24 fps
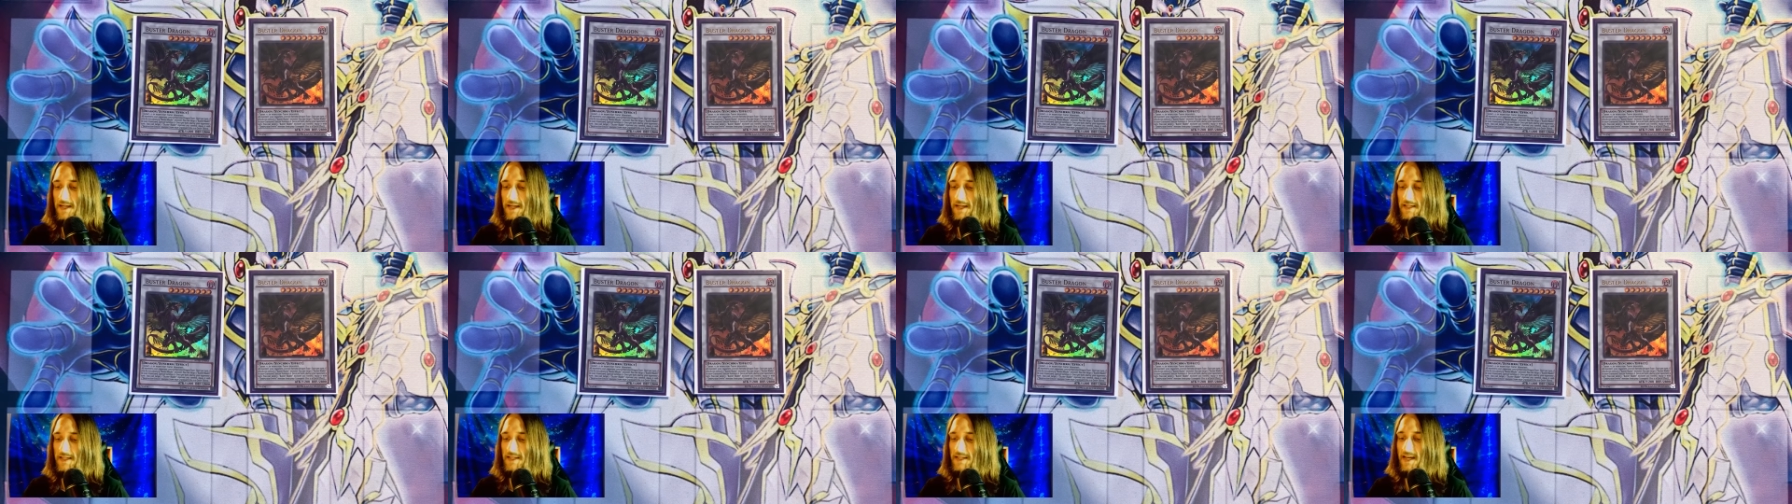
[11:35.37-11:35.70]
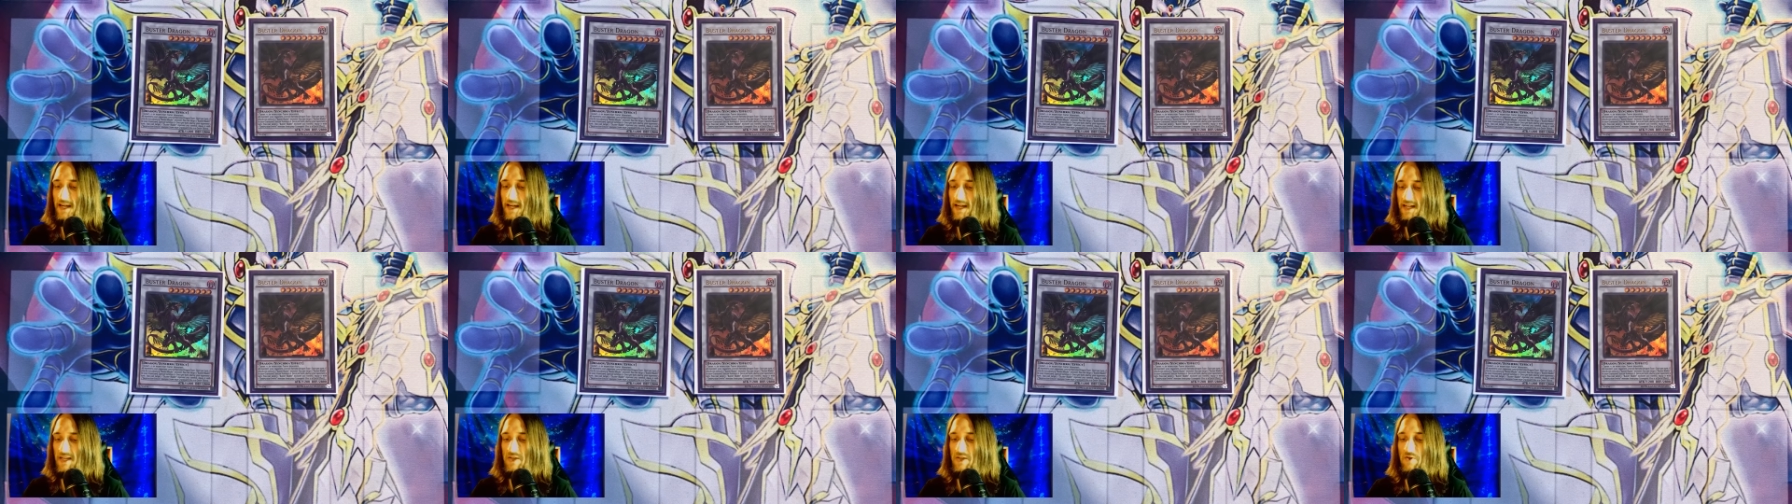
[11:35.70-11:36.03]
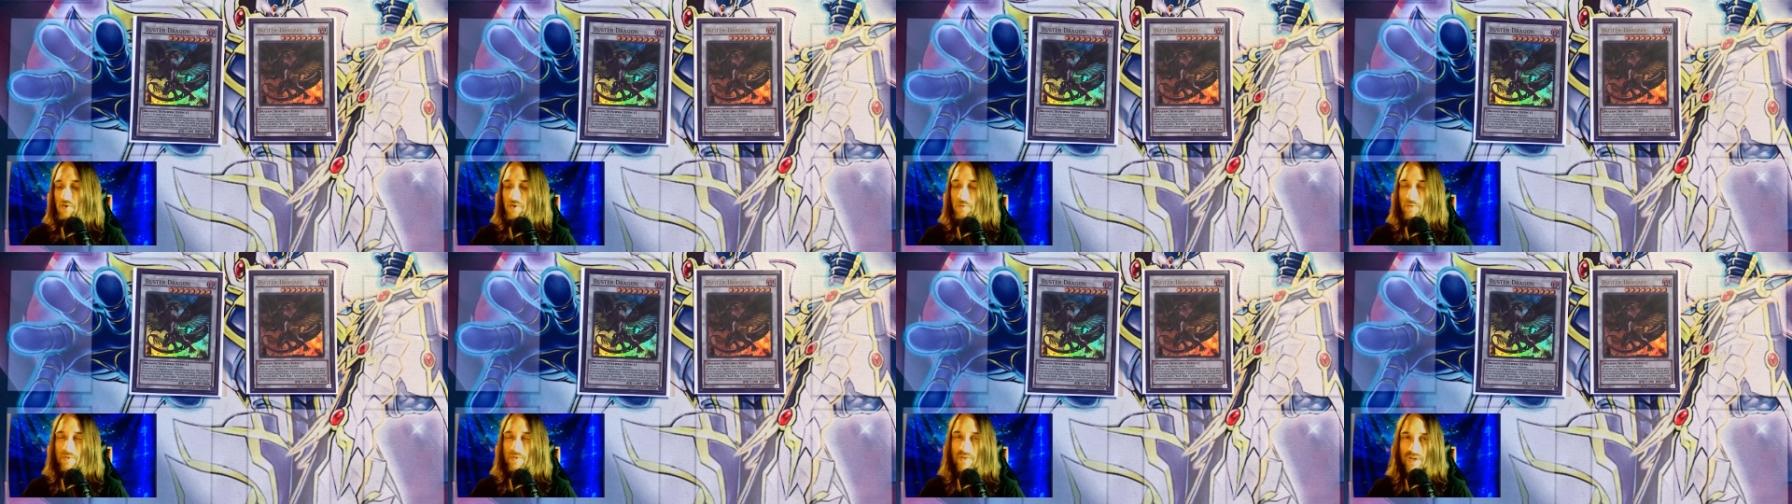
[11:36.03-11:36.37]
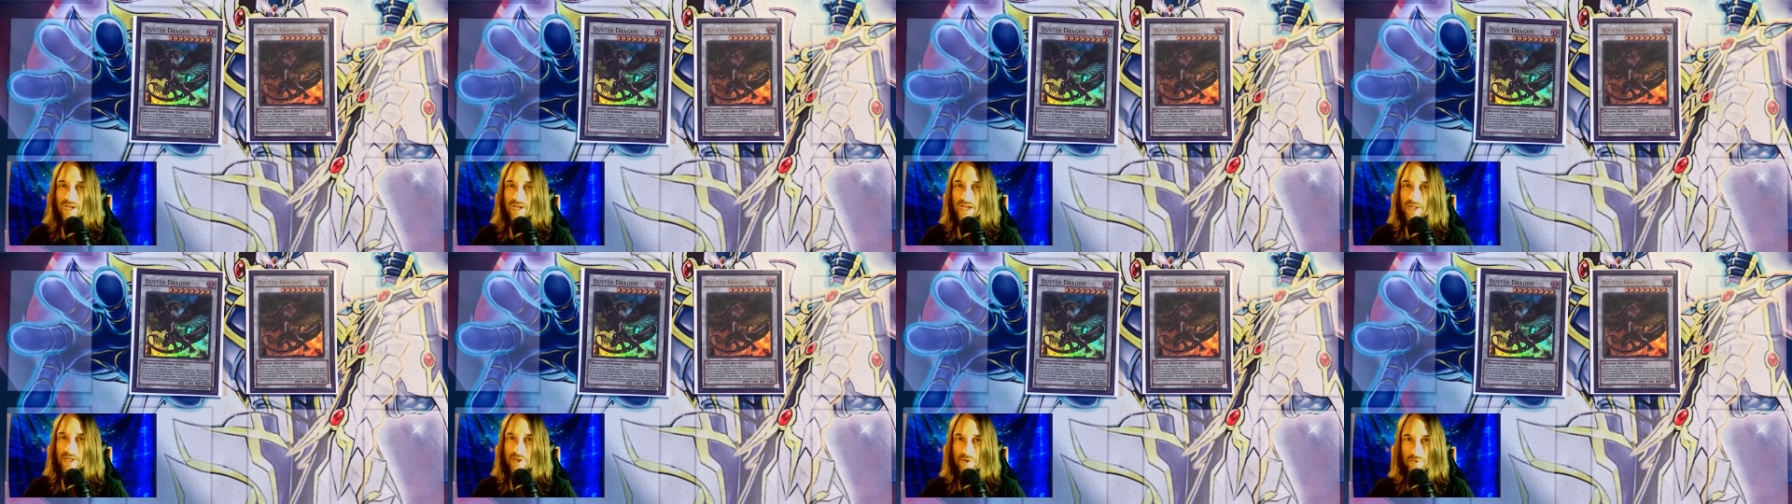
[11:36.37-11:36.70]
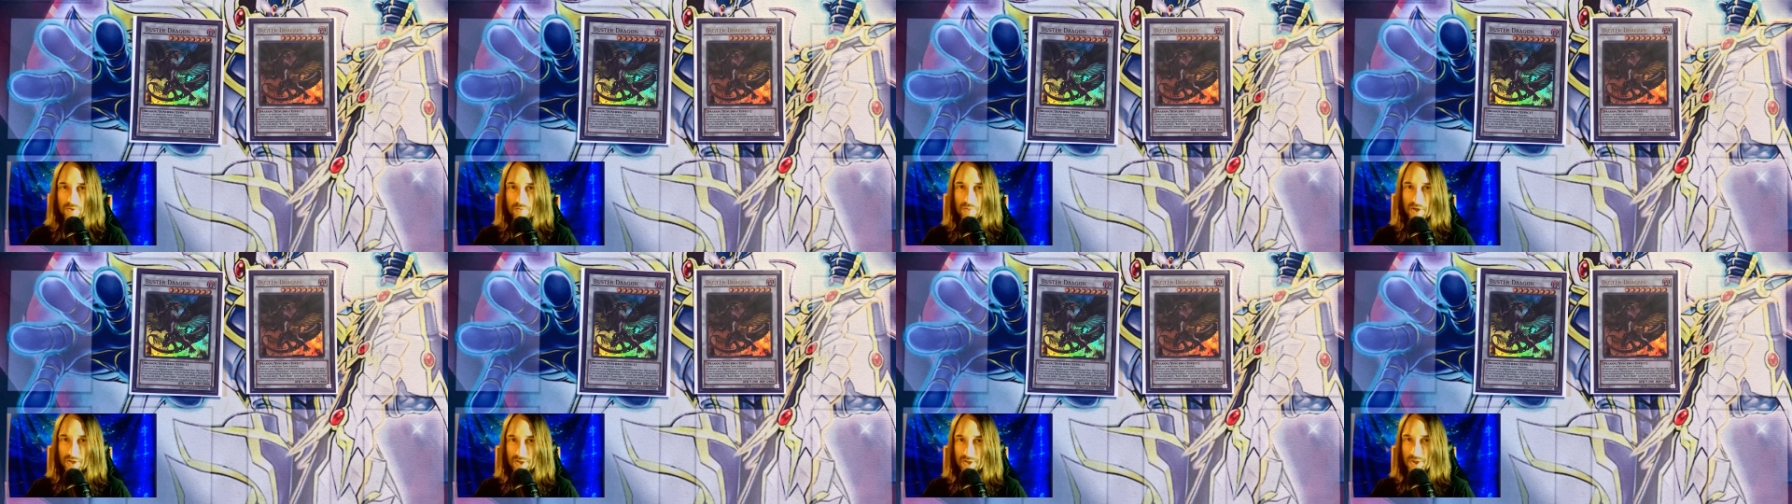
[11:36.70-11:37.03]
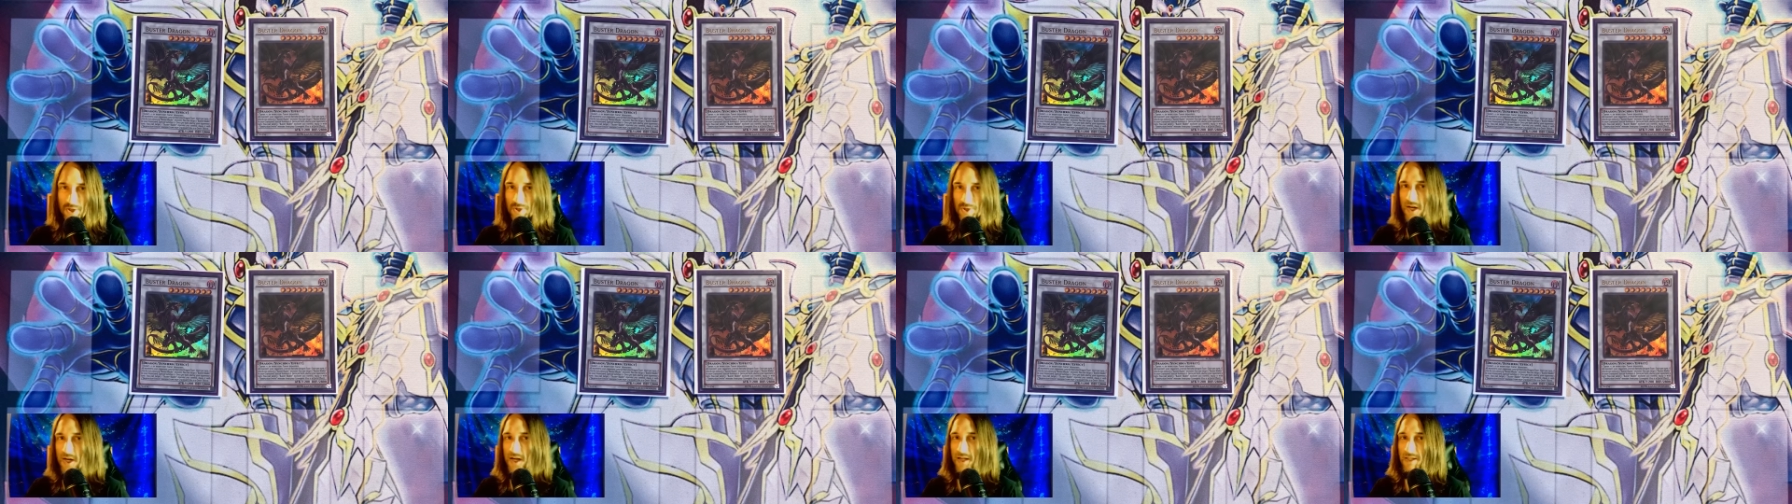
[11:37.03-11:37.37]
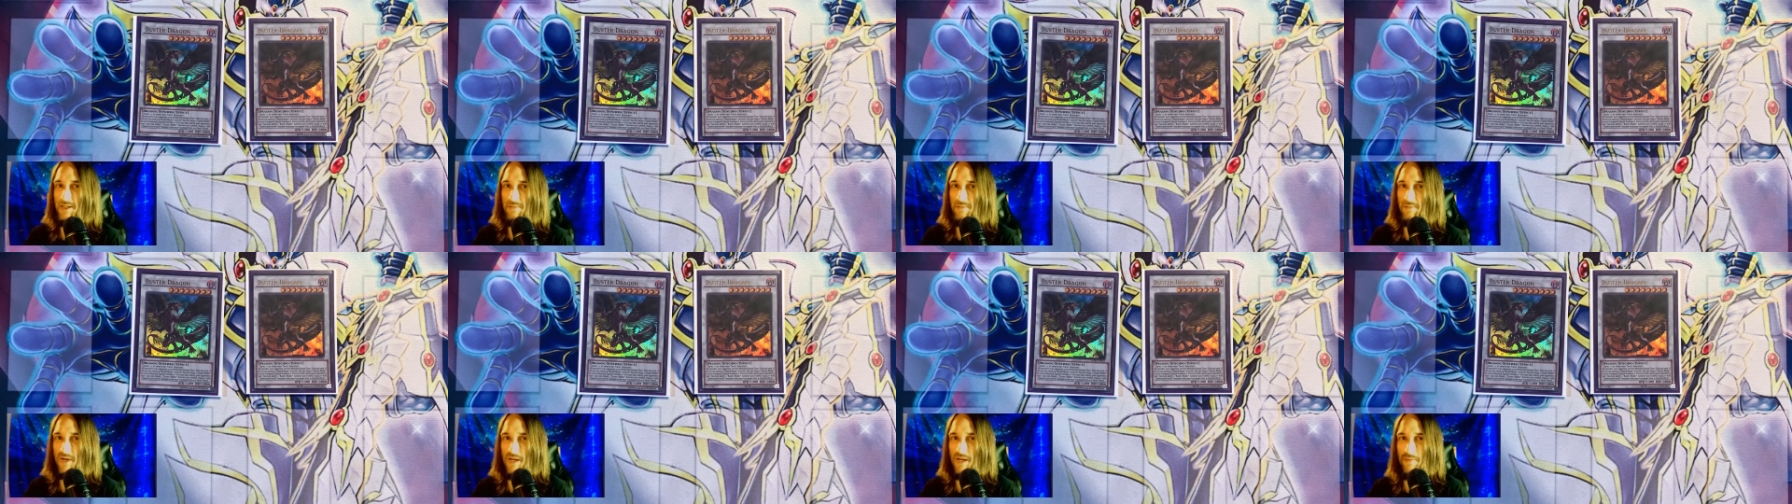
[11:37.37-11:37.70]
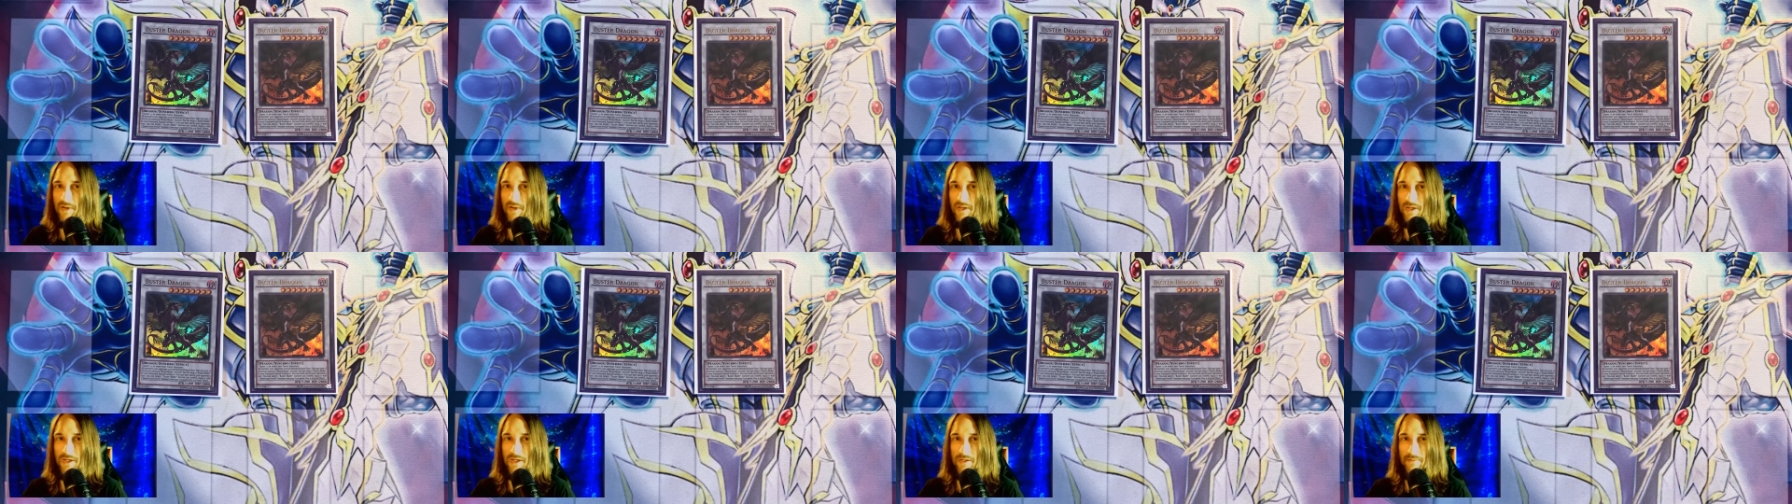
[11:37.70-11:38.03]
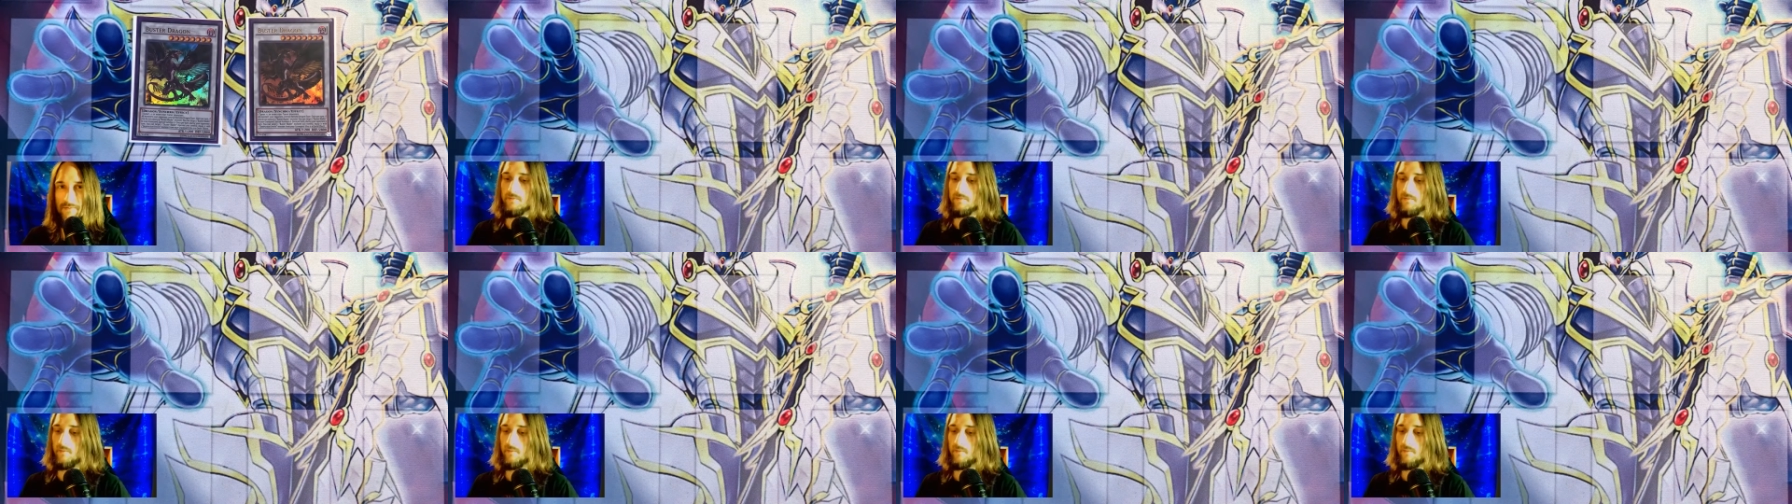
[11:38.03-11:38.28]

yeah, you only really need 2 Buster Dragons in my opinion.